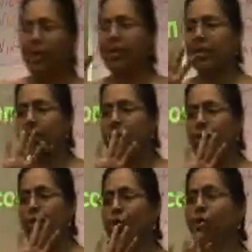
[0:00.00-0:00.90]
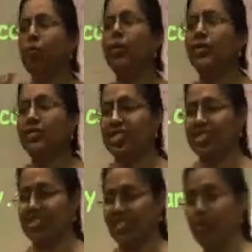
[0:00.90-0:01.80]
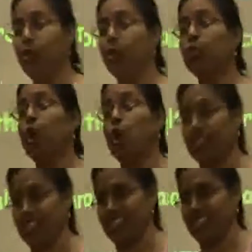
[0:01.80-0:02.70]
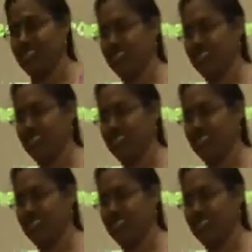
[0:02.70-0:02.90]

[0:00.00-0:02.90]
but no words no thoughts